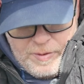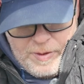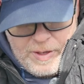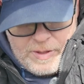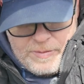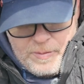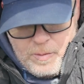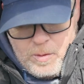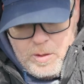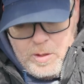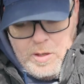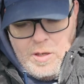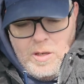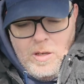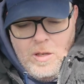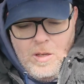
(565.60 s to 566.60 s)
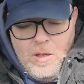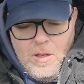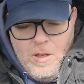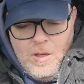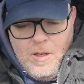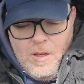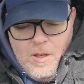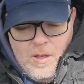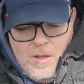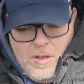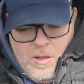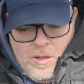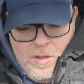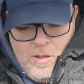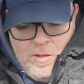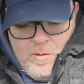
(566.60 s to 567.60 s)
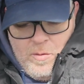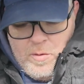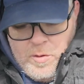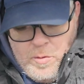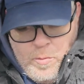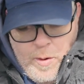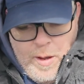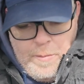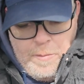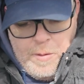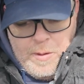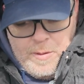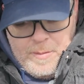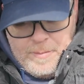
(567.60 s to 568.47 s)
fast for their web.